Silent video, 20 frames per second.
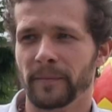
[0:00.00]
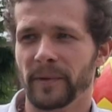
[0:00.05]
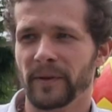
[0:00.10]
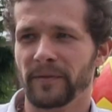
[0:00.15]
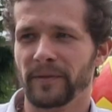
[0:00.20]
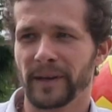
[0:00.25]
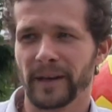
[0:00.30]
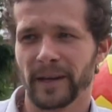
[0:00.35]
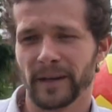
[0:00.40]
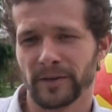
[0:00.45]

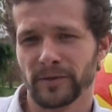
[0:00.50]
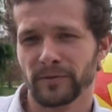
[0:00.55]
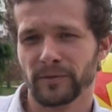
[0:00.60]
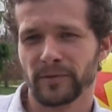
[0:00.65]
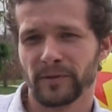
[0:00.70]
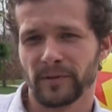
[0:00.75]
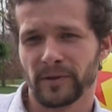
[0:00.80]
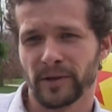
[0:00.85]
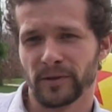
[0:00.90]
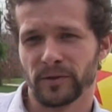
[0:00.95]
if they get too
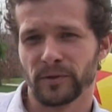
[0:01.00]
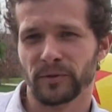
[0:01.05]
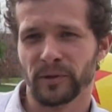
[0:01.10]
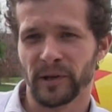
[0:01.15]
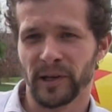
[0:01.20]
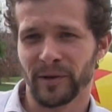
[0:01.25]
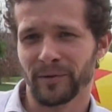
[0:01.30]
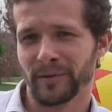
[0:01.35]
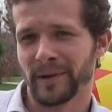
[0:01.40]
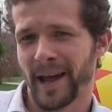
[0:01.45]

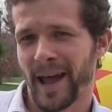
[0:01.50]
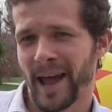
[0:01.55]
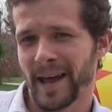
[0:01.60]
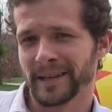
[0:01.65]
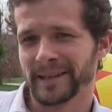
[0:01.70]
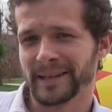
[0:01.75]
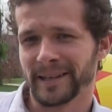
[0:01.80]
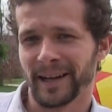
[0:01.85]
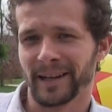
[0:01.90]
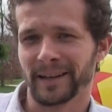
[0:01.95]
cartoony, you
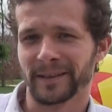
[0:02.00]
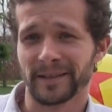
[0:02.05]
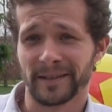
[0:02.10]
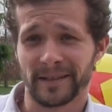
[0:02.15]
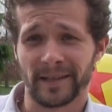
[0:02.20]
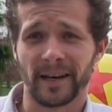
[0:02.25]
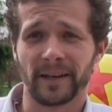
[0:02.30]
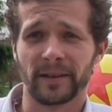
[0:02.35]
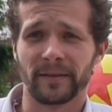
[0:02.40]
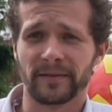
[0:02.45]
can't tell
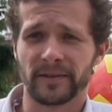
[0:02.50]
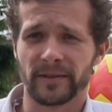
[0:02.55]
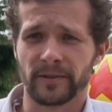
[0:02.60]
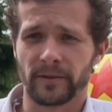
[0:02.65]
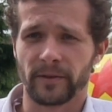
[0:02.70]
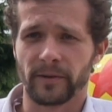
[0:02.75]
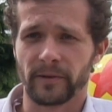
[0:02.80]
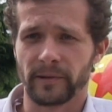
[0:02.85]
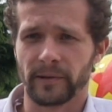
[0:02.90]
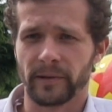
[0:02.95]
this kind of
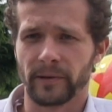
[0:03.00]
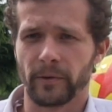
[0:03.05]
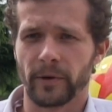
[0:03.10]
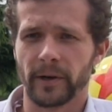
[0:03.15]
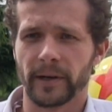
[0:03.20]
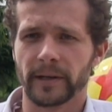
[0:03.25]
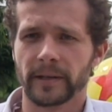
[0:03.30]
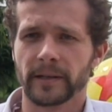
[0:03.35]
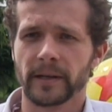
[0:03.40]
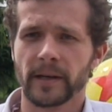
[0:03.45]
story,
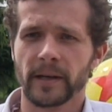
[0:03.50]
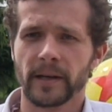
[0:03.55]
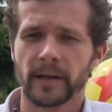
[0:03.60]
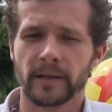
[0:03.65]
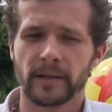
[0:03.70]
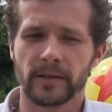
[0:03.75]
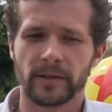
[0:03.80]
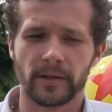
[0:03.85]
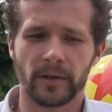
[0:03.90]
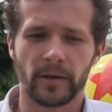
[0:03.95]
right?
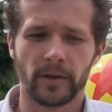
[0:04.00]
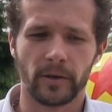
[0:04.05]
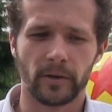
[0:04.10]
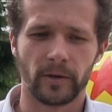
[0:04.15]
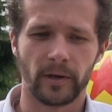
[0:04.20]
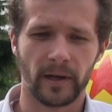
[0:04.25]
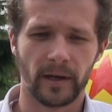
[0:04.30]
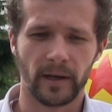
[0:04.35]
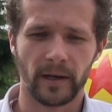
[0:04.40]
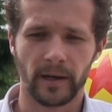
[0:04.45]

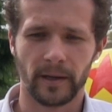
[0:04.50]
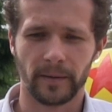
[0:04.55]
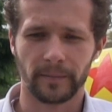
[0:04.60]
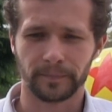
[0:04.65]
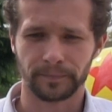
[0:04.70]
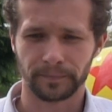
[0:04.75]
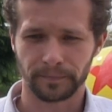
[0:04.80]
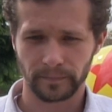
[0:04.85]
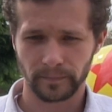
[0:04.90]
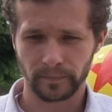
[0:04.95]
So
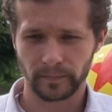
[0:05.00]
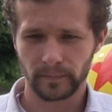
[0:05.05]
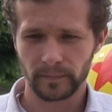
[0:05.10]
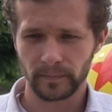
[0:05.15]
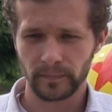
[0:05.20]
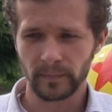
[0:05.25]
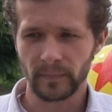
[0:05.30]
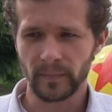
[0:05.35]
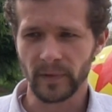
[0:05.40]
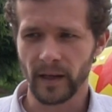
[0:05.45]

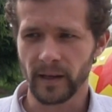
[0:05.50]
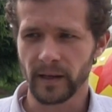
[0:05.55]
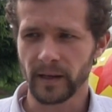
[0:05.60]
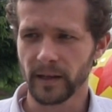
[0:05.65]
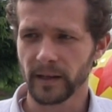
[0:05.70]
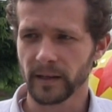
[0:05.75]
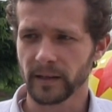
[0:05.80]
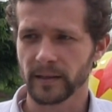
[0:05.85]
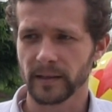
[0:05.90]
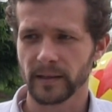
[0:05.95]

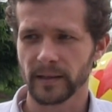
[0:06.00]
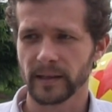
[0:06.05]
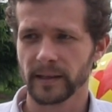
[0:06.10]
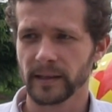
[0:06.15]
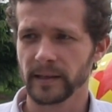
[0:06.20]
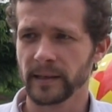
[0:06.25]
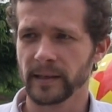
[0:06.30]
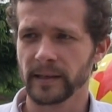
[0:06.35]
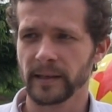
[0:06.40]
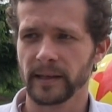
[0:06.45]

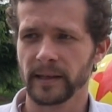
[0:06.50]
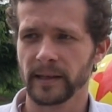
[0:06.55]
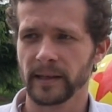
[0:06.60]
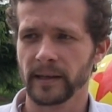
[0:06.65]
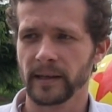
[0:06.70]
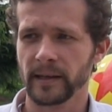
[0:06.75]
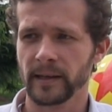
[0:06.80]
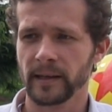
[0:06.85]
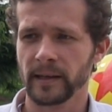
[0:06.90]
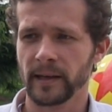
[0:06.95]

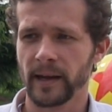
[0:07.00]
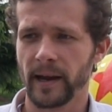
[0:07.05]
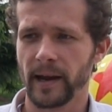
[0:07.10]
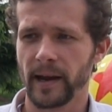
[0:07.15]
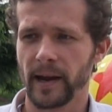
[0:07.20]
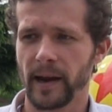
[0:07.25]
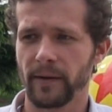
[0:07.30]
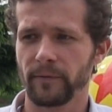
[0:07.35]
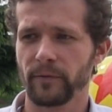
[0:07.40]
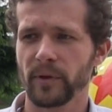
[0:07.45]
in
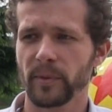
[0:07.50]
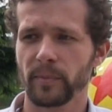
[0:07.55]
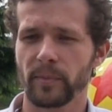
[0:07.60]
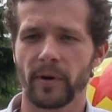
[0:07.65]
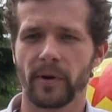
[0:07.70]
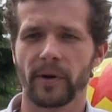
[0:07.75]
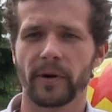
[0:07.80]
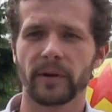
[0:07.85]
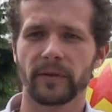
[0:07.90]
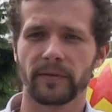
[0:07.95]
every
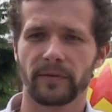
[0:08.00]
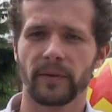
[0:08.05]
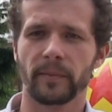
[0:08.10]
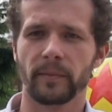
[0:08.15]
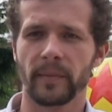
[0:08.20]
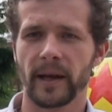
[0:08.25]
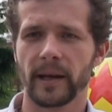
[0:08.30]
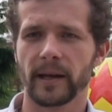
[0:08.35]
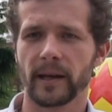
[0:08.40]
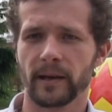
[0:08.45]
part of the
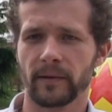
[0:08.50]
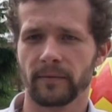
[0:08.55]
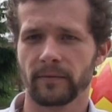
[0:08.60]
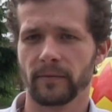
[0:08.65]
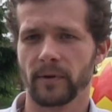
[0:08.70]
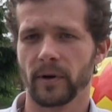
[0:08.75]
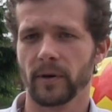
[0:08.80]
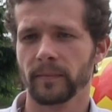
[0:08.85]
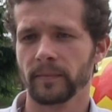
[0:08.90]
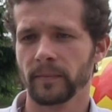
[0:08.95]
making,
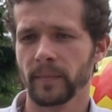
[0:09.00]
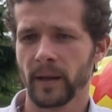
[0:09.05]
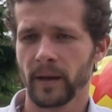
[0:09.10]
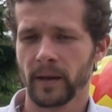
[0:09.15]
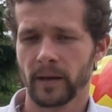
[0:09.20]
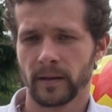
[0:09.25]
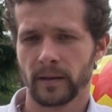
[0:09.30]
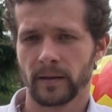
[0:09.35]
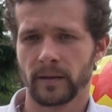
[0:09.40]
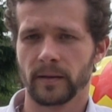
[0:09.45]
from
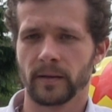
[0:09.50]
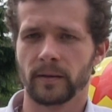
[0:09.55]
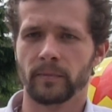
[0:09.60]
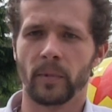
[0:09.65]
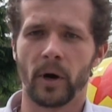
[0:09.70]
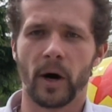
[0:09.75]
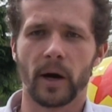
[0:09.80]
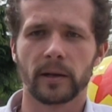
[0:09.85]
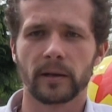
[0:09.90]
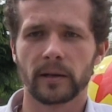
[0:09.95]
the
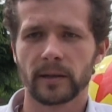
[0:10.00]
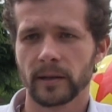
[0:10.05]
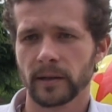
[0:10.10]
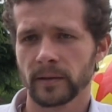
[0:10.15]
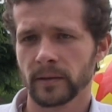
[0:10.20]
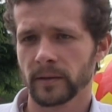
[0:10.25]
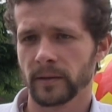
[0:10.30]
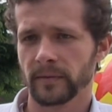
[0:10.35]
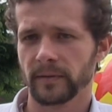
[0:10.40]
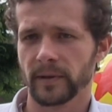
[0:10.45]

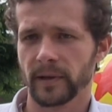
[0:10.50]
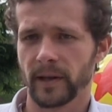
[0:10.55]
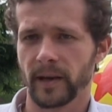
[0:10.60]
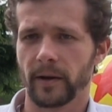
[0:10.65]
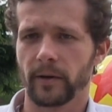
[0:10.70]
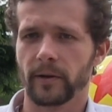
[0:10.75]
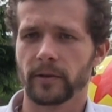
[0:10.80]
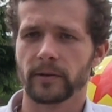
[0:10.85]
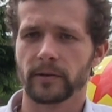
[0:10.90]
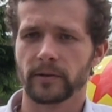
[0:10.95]
modeling of the
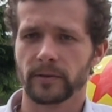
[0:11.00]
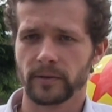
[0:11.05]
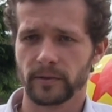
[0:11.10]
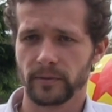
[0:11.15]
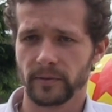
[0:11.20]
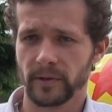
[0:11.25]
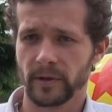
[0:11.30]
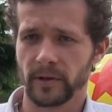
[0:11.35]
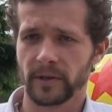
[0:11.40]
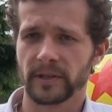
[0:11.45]
character
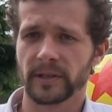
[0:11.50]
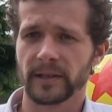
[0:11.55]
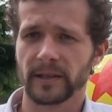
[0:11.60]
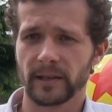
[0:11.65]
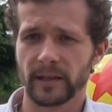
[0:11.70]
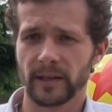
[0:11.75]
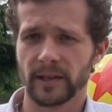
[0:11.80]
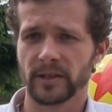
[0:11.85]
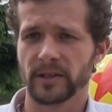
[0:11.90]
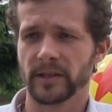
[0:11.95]
to the
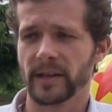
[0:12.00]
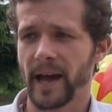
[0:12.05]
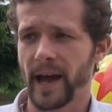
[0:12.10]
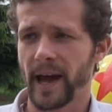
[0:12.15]
articulation,